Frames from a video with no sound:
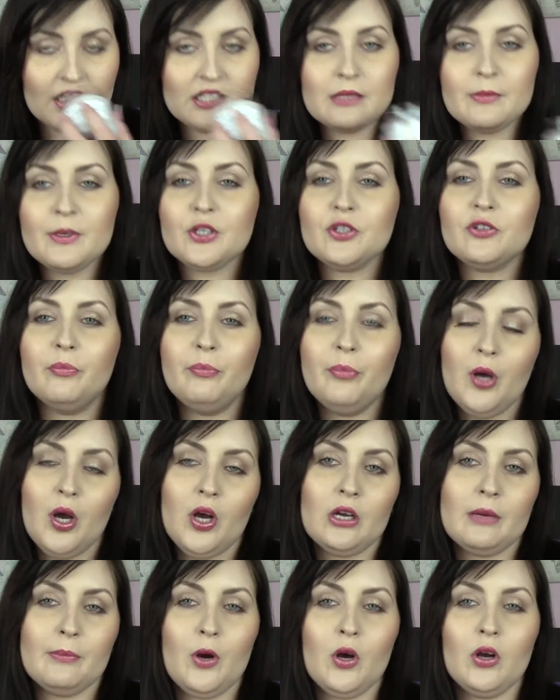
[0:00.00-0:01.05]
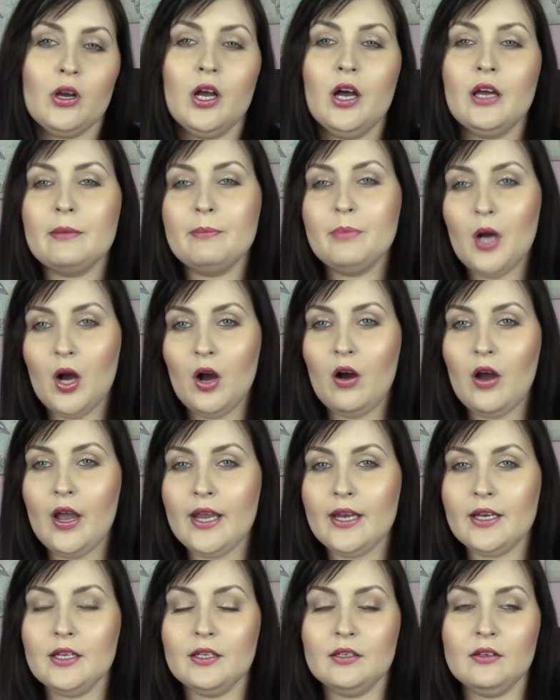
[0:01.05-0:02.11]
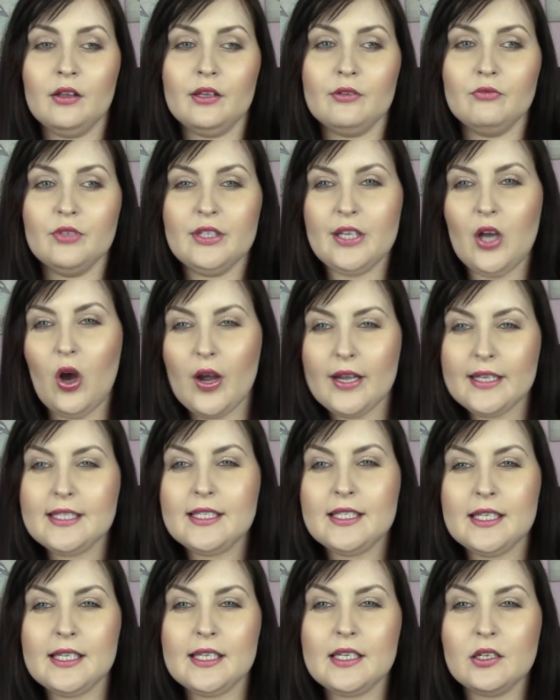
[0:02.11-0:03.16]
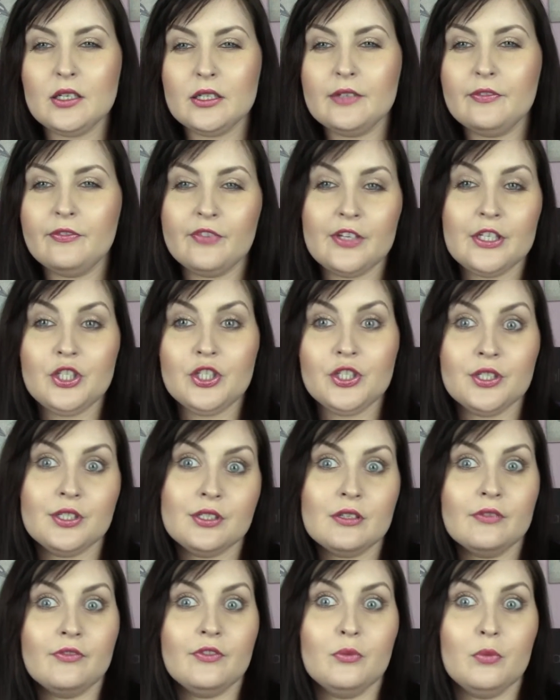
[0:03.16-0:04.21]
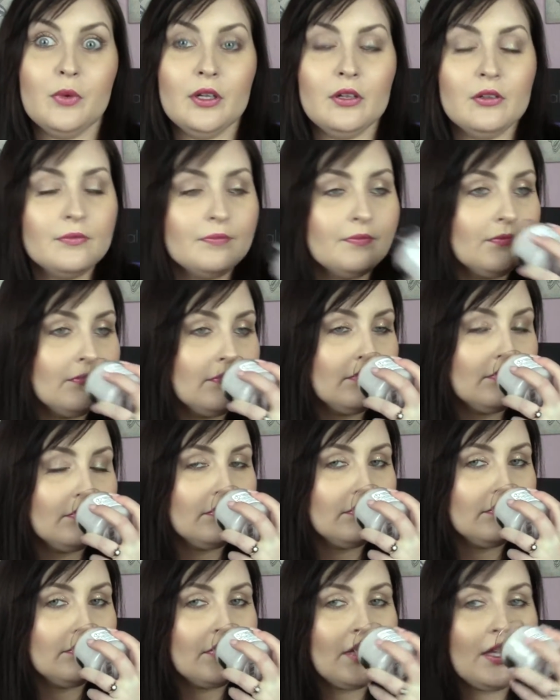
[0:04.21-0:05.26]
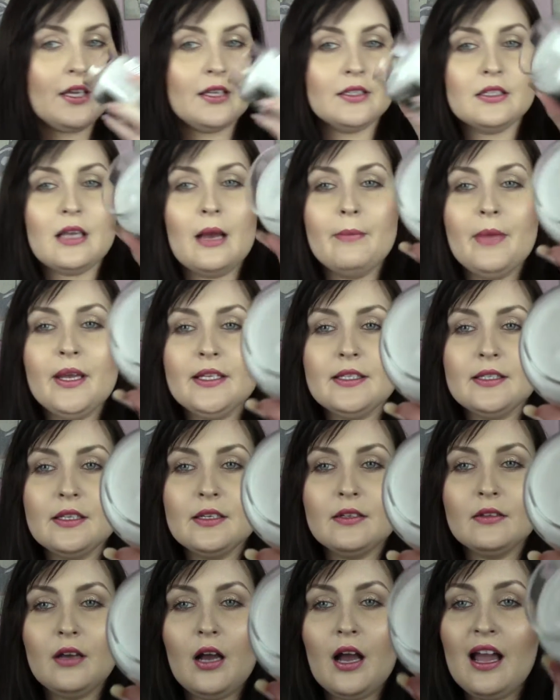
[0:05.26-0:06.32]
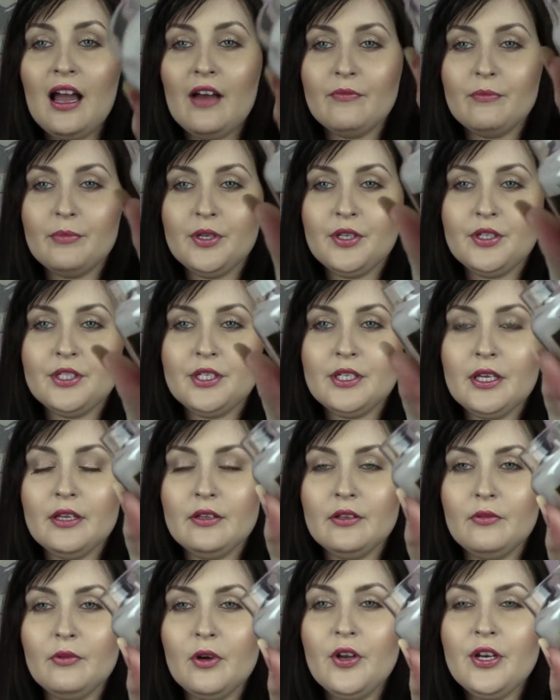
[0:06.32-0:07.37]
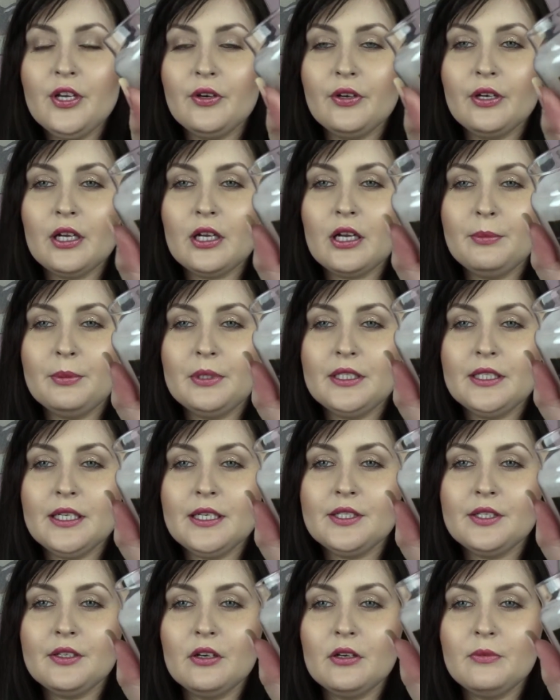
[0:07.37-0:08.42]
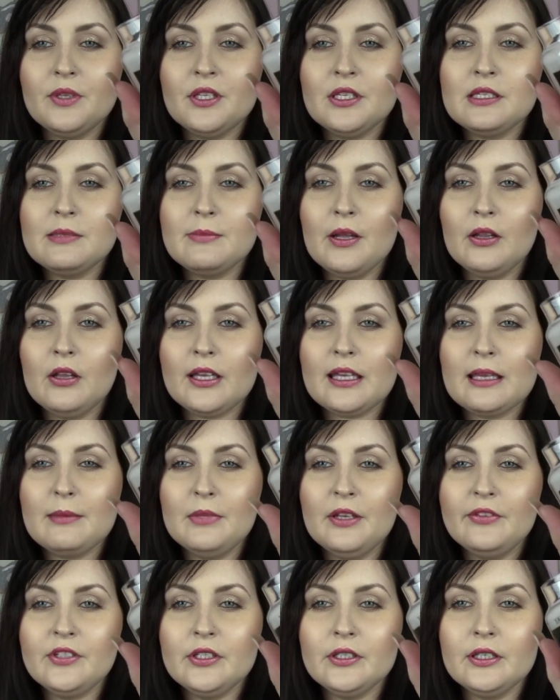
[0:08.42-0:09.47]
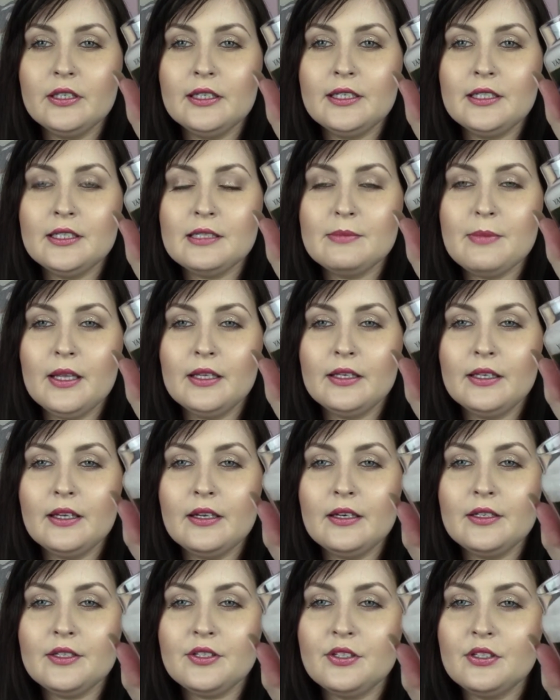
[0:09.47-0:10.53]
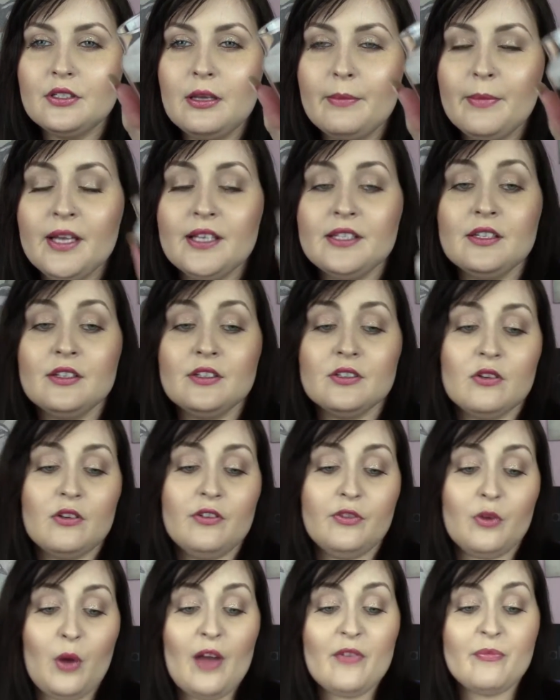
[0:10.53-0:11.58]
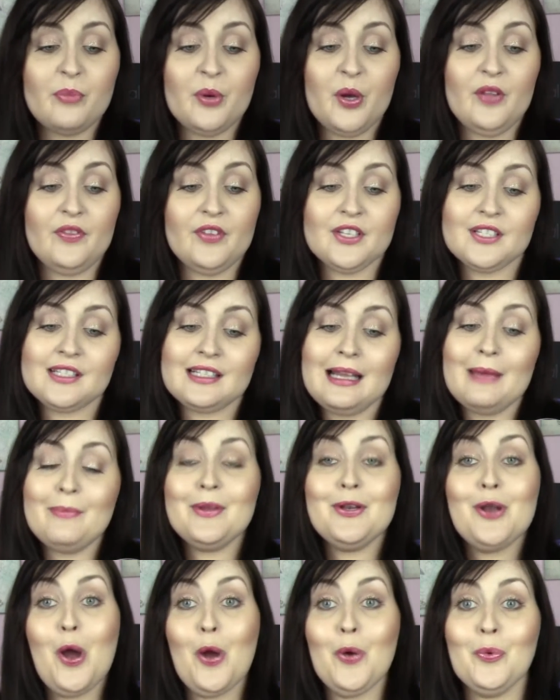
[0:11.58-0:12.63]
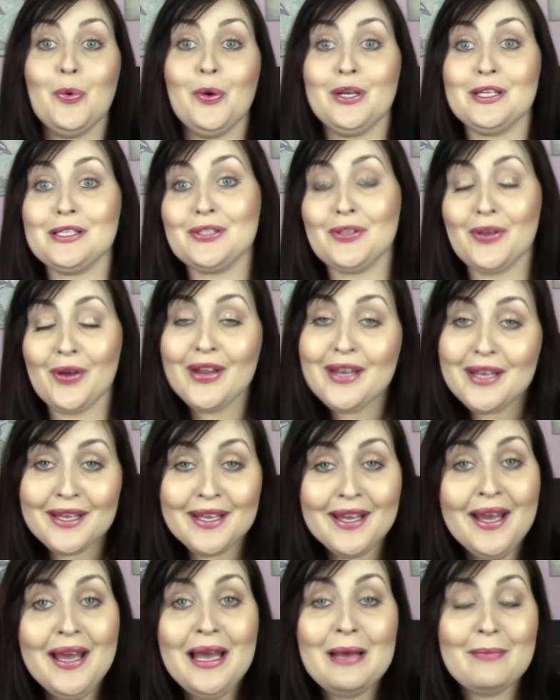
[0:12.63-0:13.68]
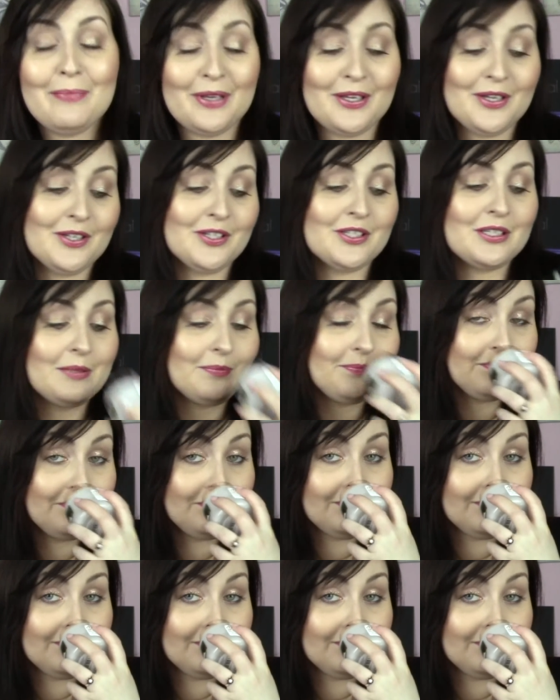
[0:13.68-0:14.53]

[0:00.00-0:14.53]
it's a mixture of bergamot, kind of pine, and like really icy kind of features, if you will. It's amazing. I haven't burnt it yet, though. I only got it a couple of days ago, but the smell, I keep lifting the lid and smelling it, and it's just amazing. So if you have burnt this, let me know what it's like, because